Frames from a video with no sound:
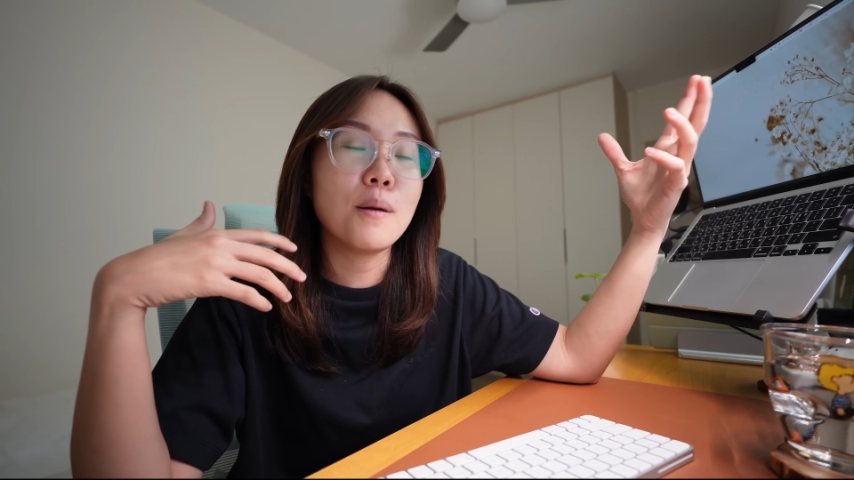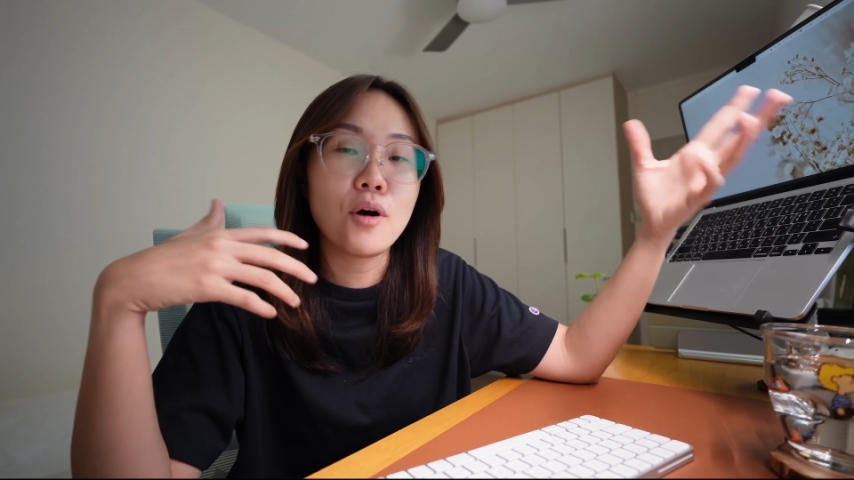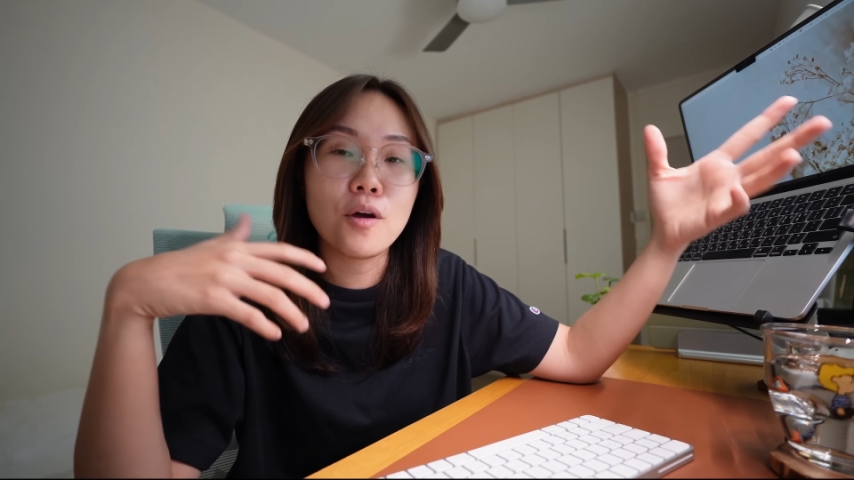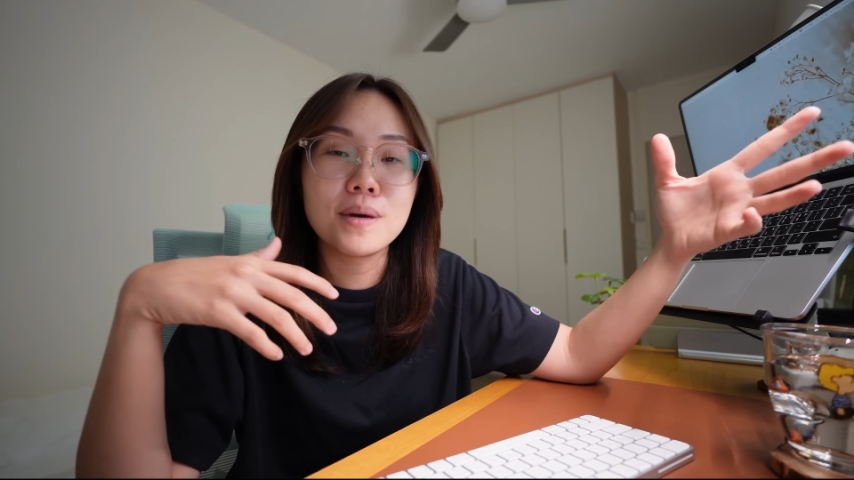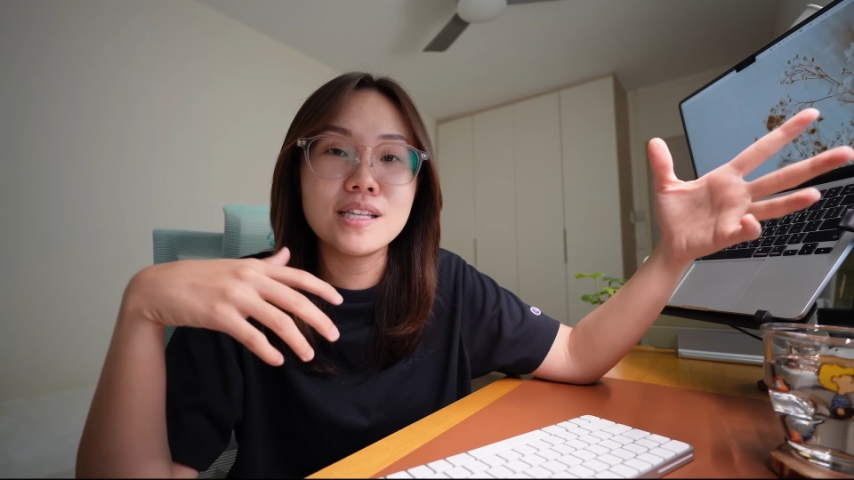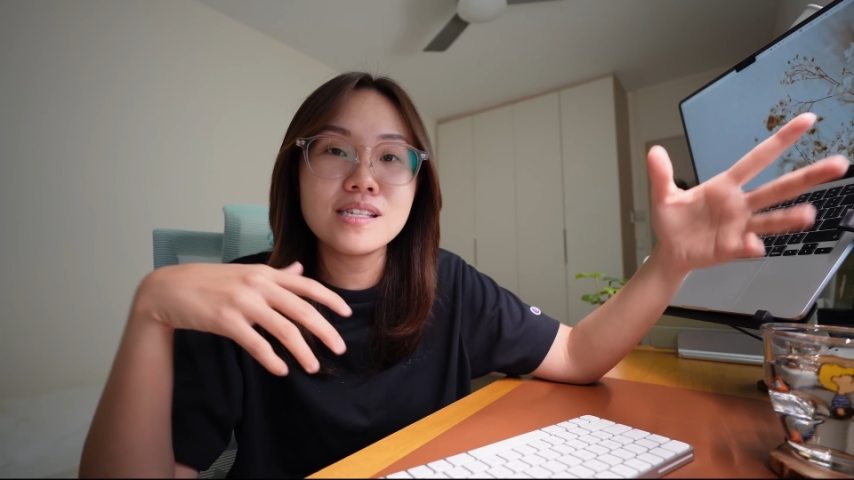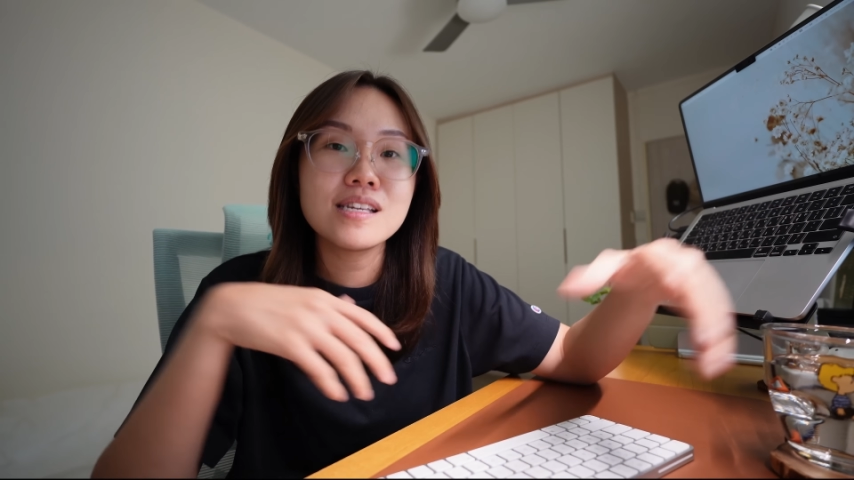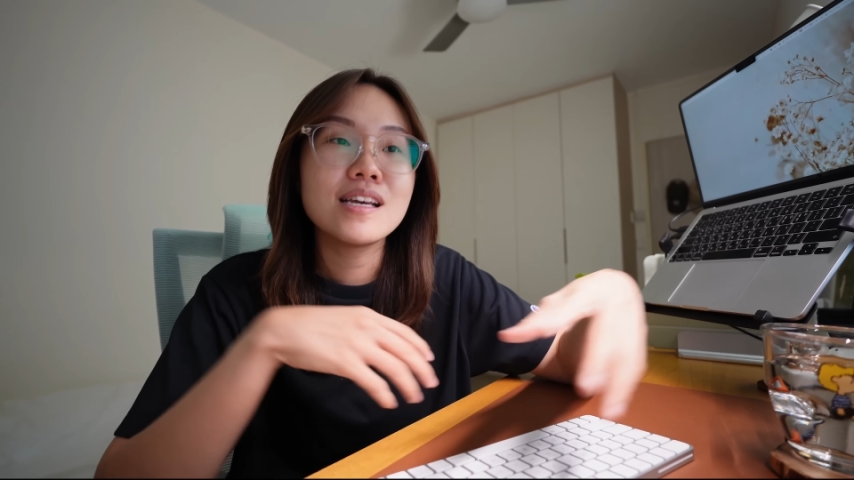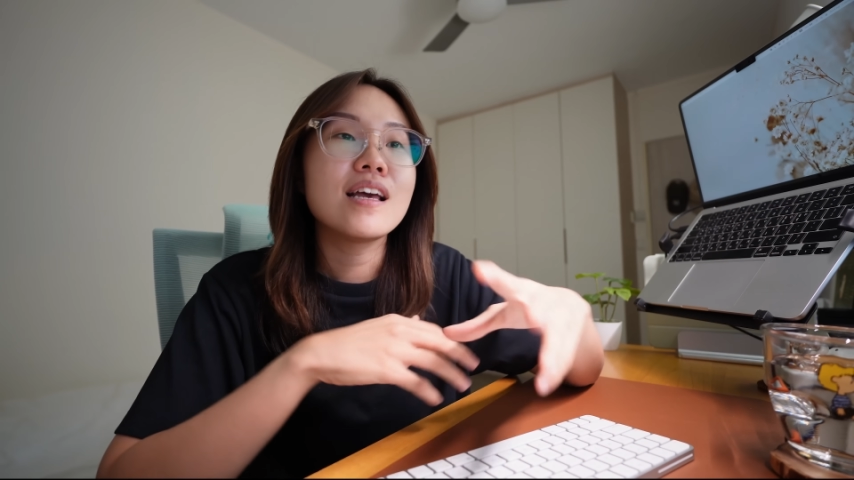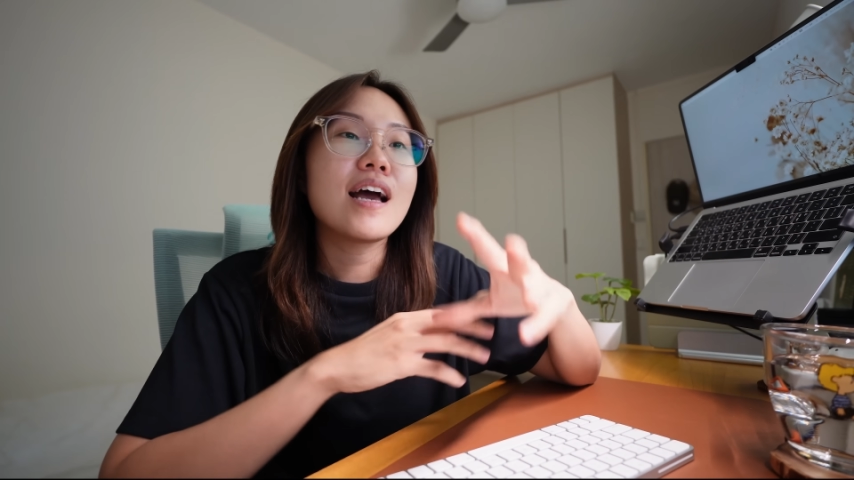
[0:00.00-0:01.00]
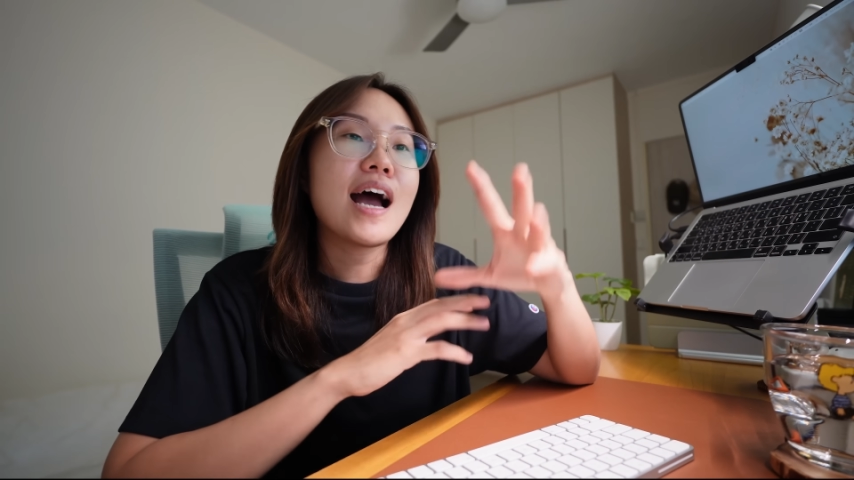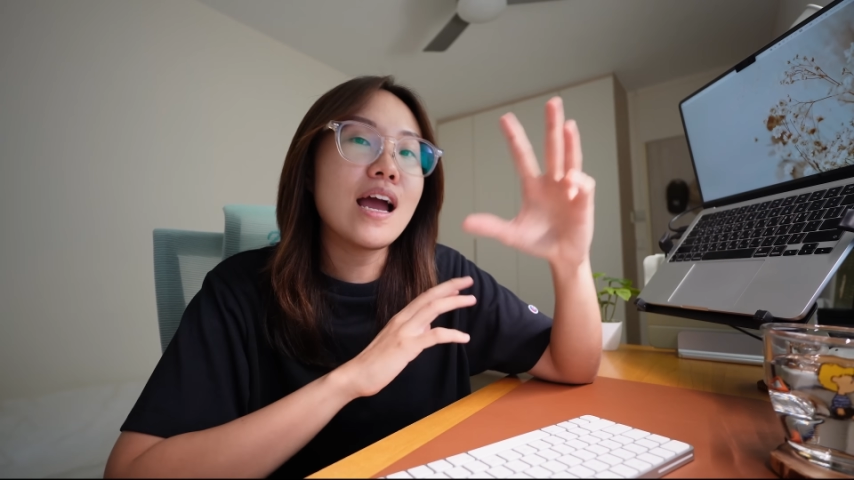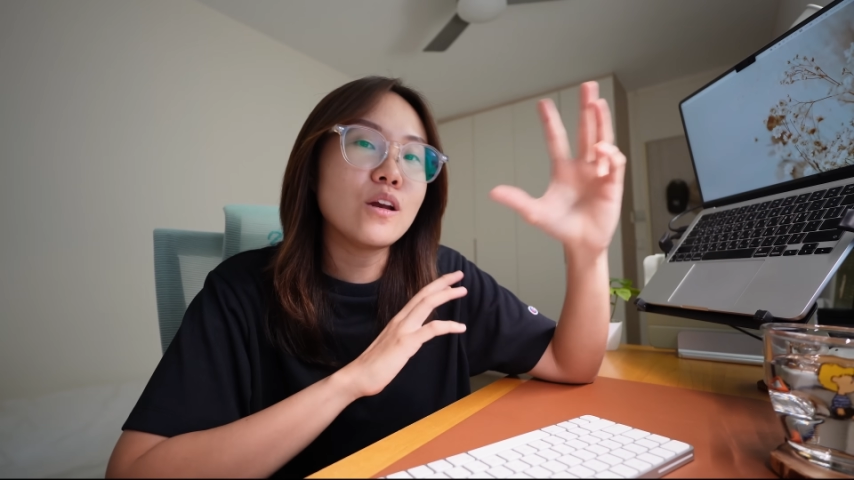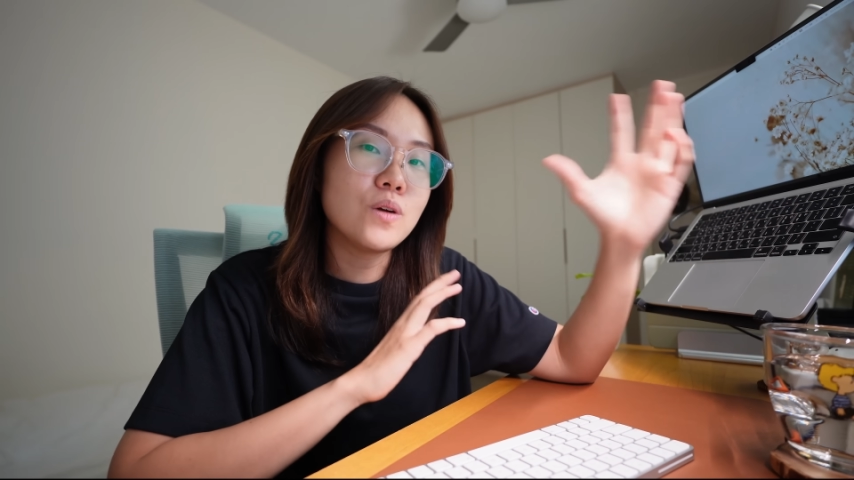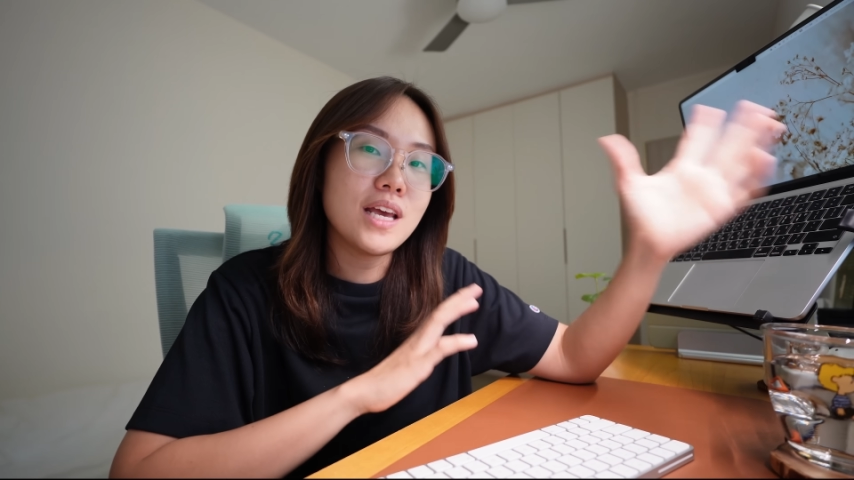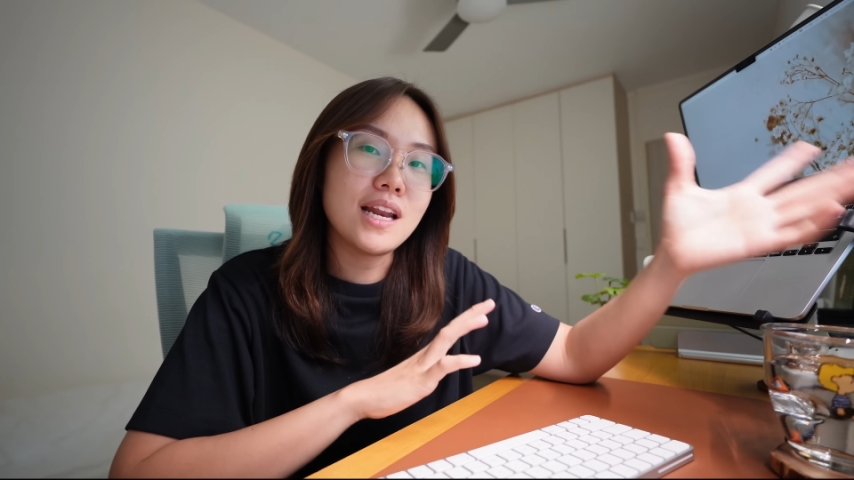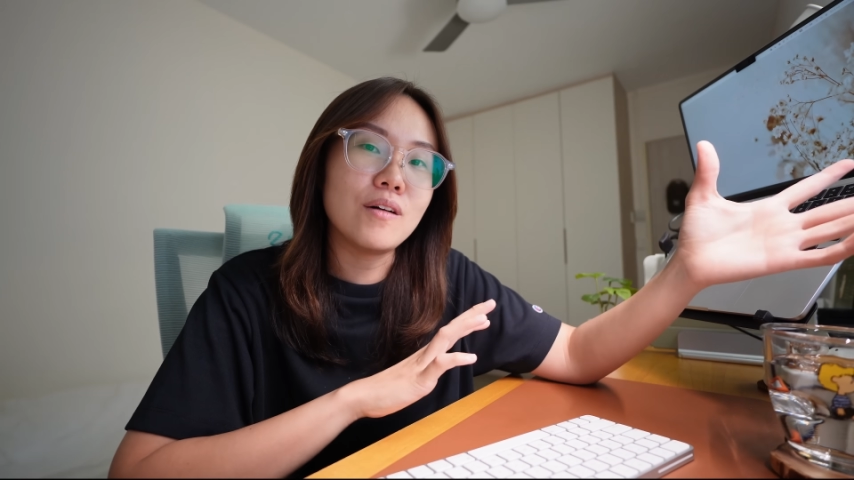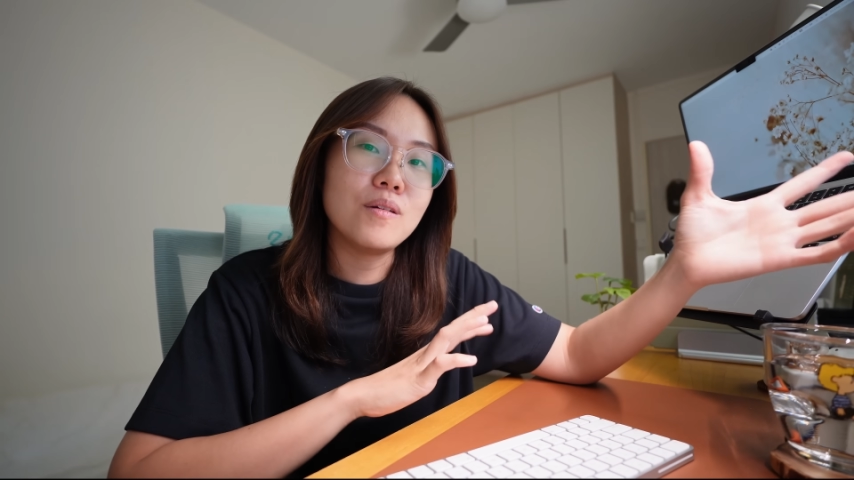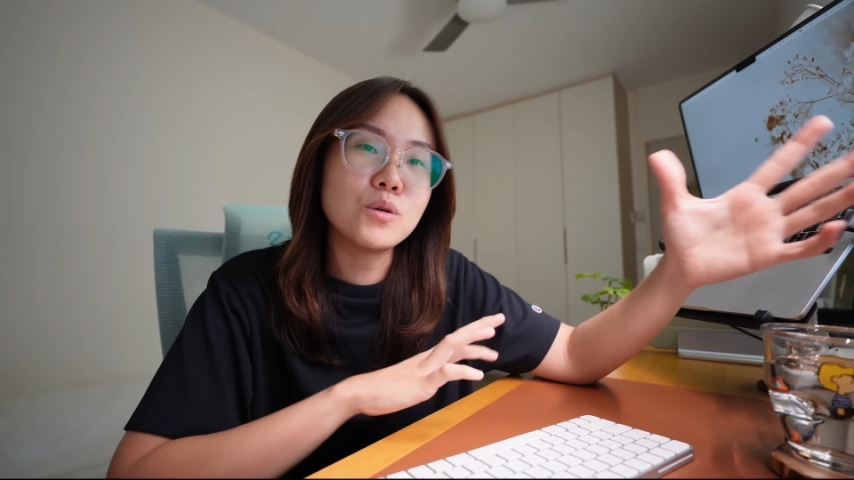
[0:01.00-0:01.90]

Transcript: appointments, I don't head out.